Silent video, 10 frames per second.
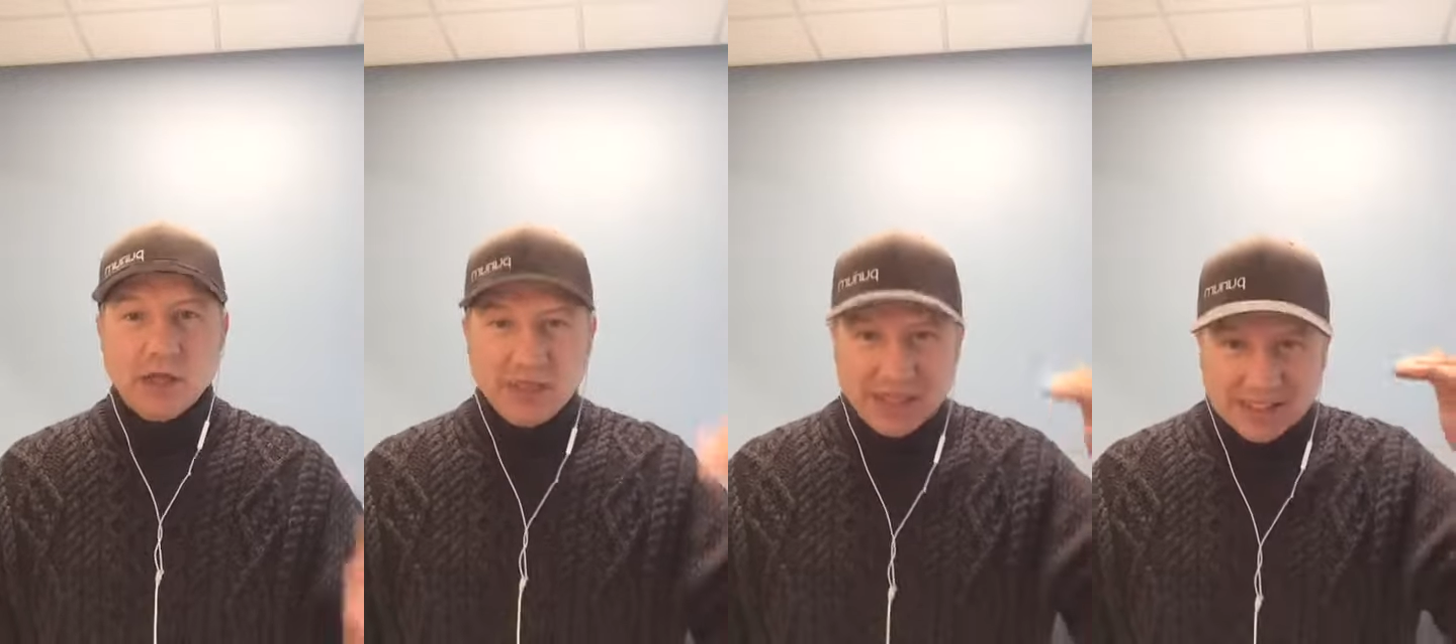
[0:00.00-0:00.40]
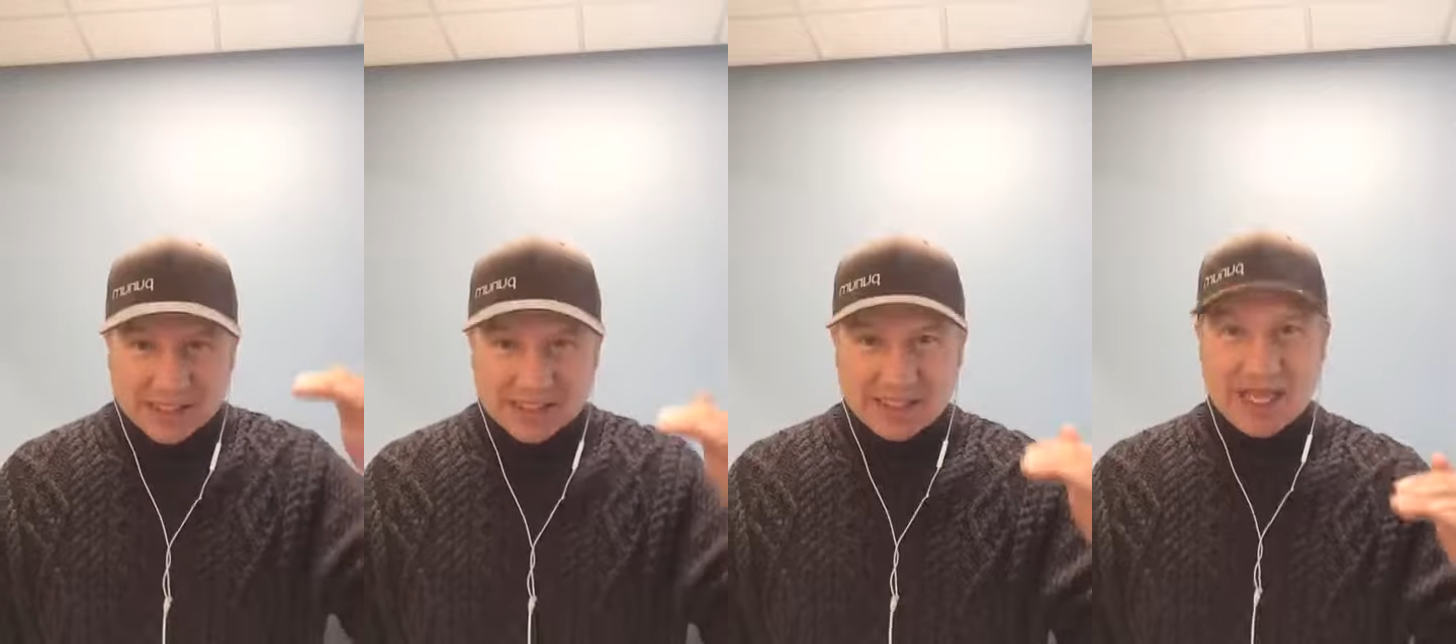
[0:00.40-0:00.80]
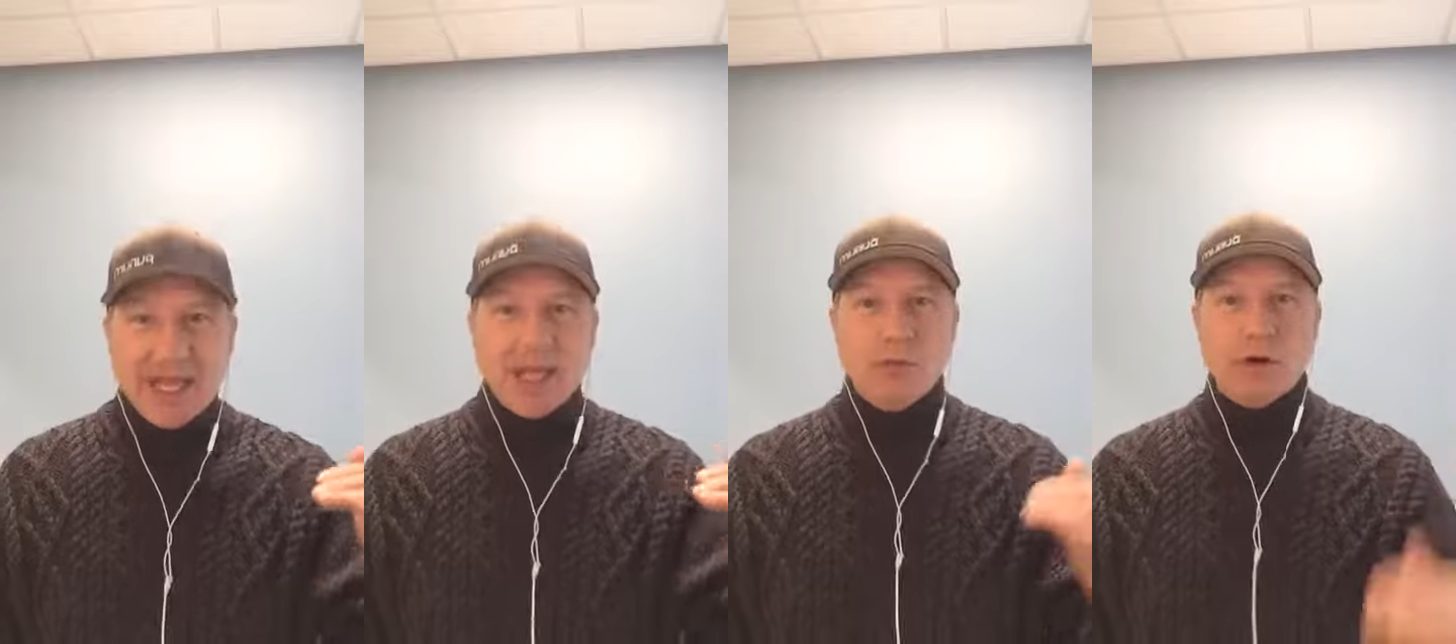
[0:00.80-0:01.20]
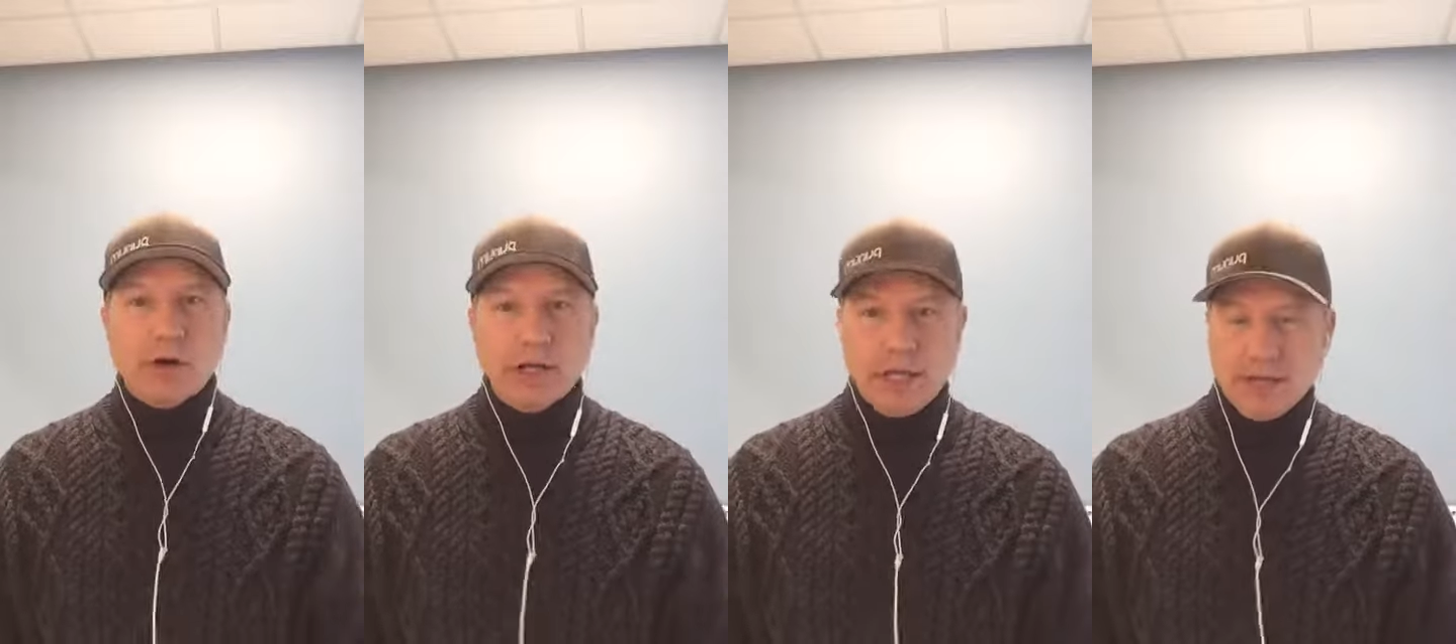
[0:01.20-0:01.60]
than staying where
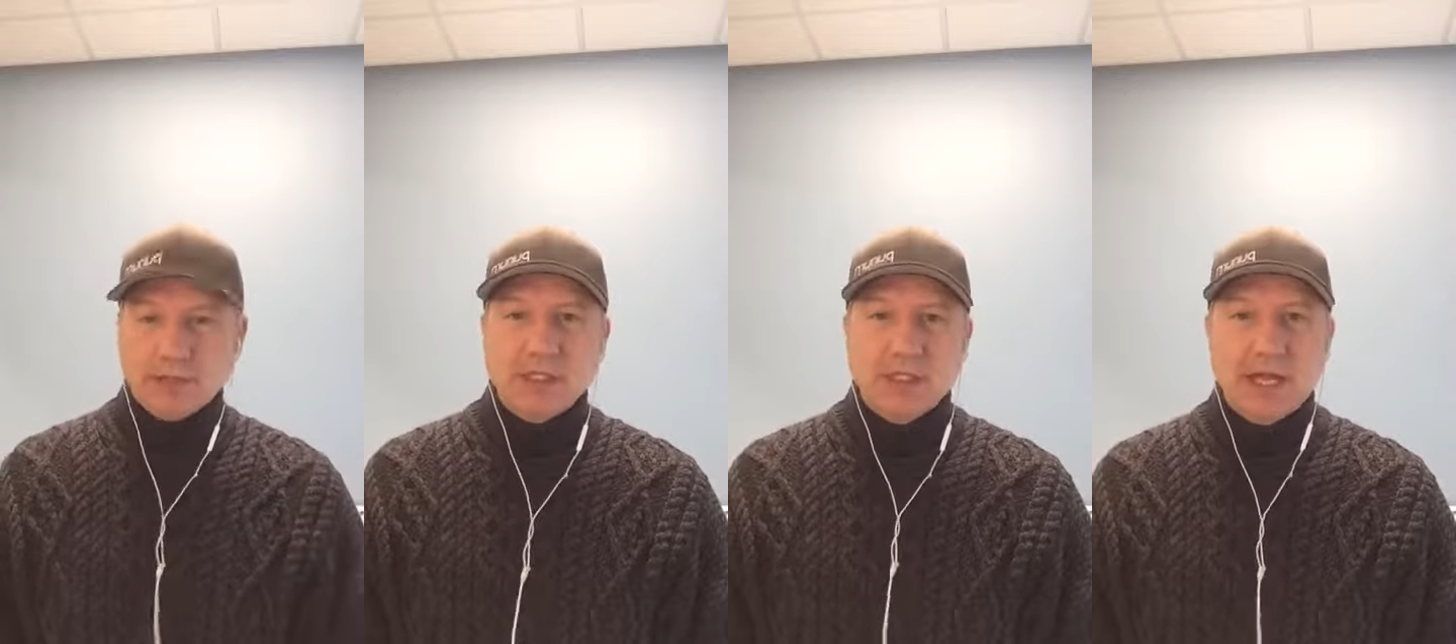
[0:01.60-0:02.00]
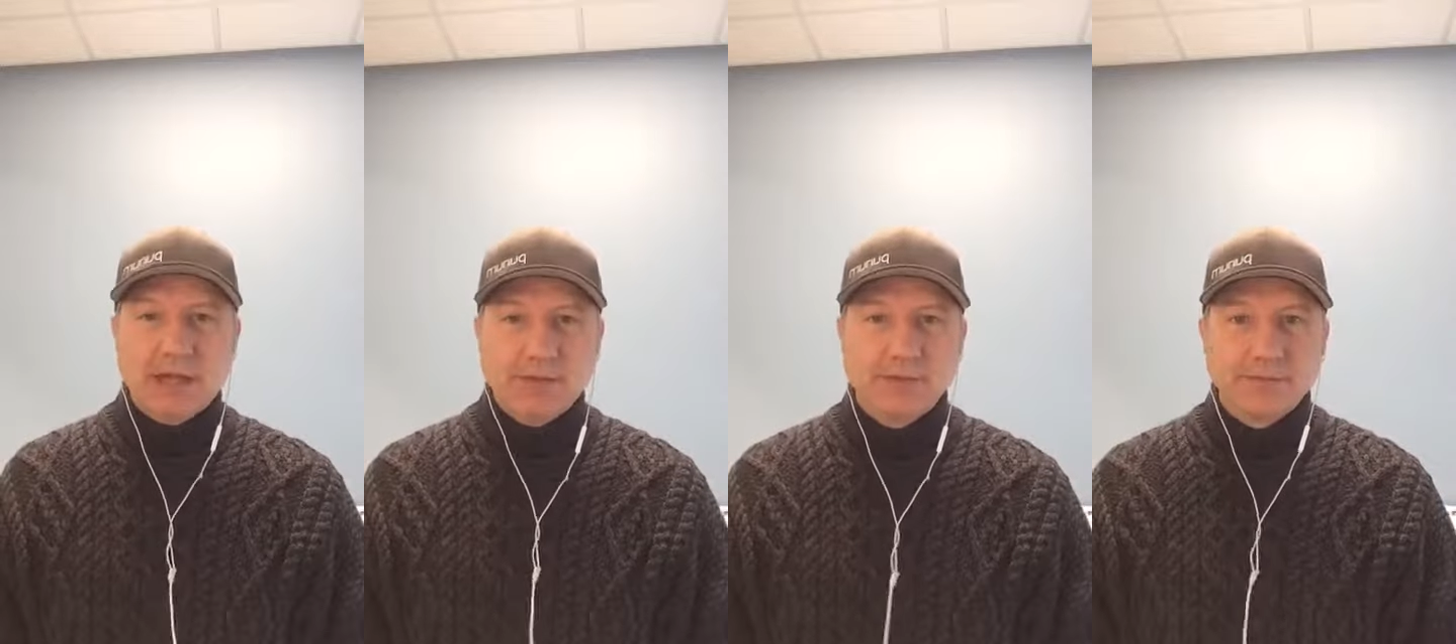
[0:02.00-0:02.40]
I am today?